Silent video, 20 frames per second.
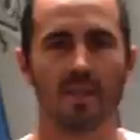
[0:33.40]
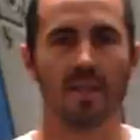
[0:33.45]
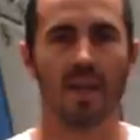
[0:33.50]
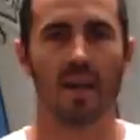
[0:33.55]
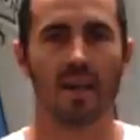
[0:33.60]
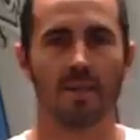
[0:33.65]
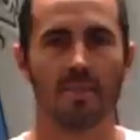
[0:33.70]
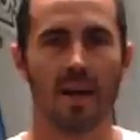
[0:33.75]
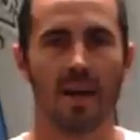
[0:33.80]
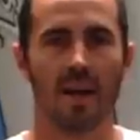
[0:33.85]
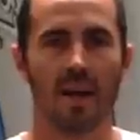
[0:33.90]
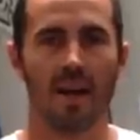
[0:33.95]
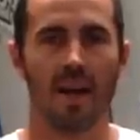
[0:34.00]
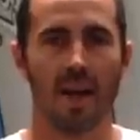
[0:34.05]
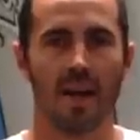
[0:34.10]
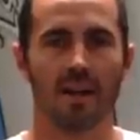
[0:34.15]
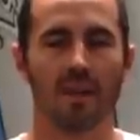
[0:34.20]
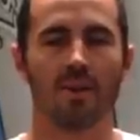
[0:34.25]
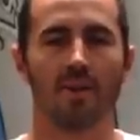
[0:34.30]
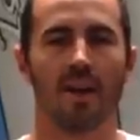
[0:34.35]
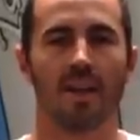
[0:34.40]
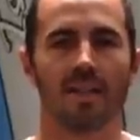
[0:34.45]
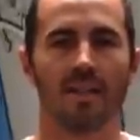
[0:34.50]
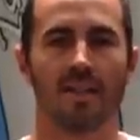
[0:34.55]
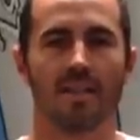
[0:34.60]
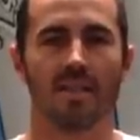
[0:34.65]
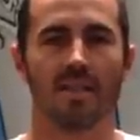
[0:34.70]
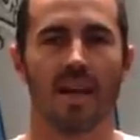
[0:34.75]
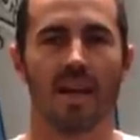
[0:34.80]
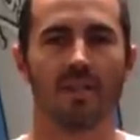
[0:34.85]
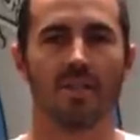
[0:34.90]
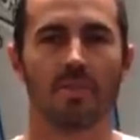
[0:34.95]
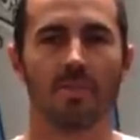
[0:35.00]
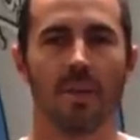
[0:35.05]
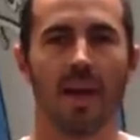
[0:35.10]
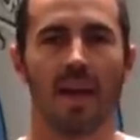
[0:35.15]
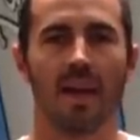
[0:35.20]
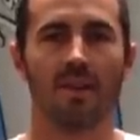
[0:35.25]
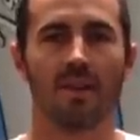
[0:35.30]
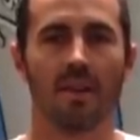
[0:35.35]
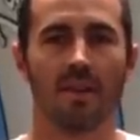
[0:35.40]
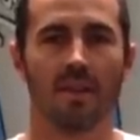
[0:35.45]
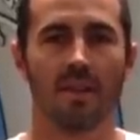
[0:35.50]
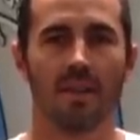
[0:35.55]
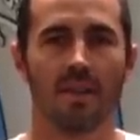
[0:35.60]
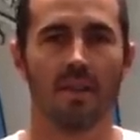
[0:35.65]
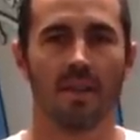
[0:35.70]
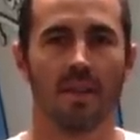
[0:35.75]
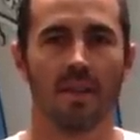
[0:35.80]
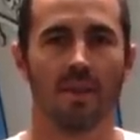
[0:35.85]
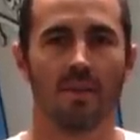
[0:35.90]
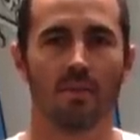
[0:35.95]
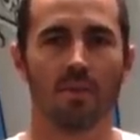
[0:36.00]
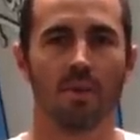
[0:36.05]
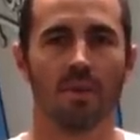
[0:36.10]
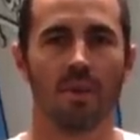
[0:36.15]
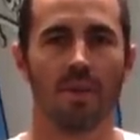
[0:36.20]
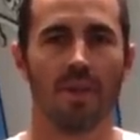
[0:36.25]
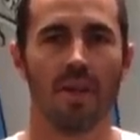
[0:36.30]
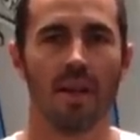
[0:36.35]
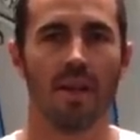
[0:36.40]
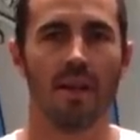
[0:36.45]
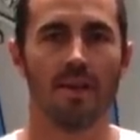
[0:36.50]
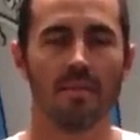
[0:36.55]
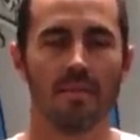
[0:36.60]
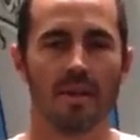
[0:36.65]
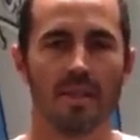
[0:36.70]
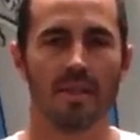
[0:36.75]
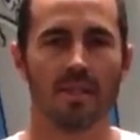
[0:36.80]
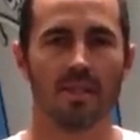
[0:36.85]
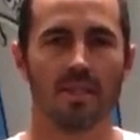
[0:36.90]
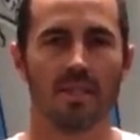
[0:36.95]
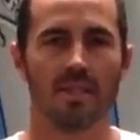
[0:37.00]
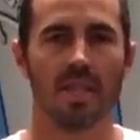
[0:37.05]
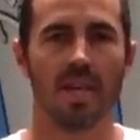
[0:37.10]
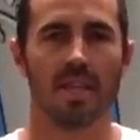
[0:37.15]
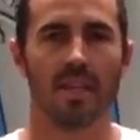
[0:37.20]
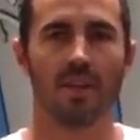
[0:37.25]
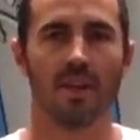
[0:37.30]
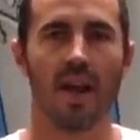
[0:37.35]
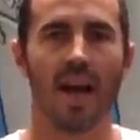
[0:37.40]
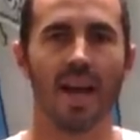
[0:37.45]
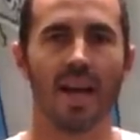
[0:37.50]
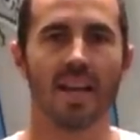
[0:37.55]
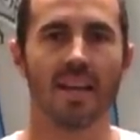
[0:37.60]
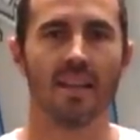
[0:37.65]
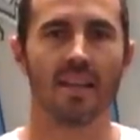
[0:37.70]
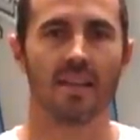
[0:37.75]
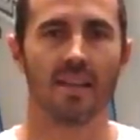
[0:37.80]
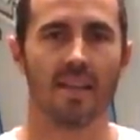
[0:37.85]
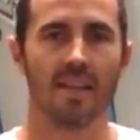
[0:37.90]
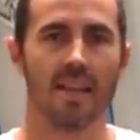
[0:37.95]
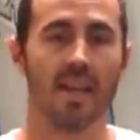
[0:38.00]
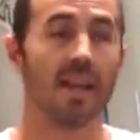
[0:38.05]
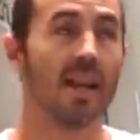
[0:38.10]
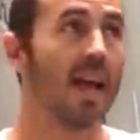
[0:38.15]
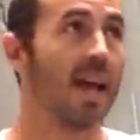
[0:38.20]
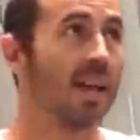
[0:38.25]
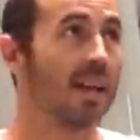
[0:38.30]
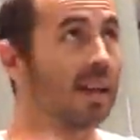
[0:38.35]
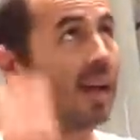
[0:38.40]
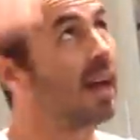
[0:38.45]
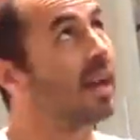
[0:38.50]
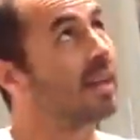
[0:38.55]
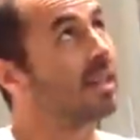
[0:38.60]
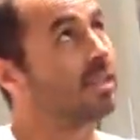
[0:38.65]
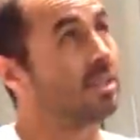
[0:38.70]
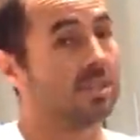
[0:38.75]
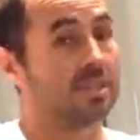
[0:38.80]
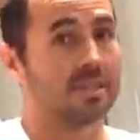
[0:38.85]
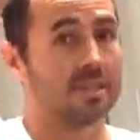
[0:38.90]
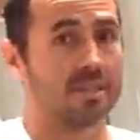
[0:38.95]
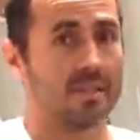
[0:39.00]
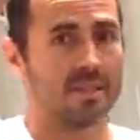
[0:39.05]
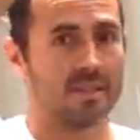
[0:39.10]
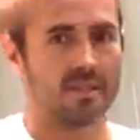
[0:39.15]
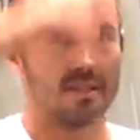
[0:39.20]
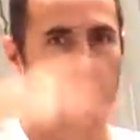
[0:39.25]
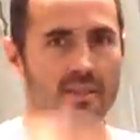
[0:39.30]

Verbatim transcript: going to talk about how to correctly size your paddle. Rule of thumb is just take your height and add 9 inches.